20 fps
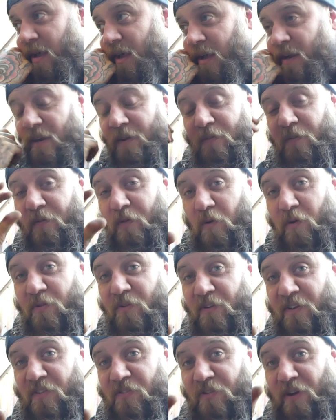if you follow
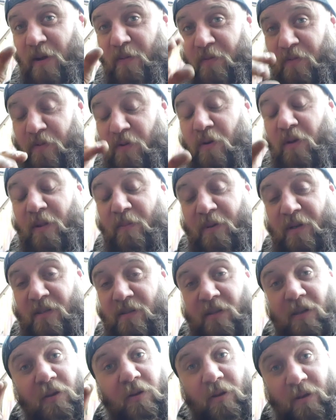us on Instagram, if you're not, then
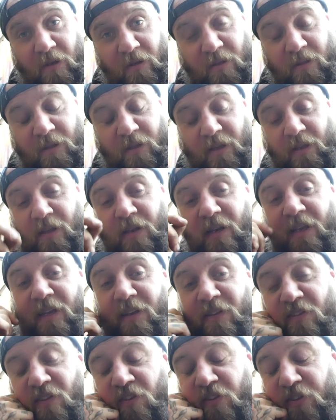please do. The
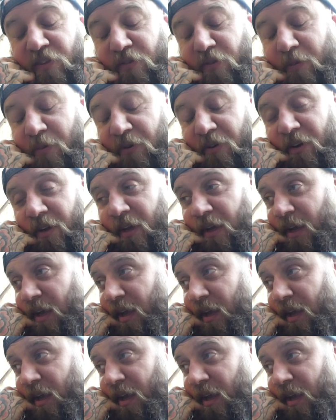link is in the description.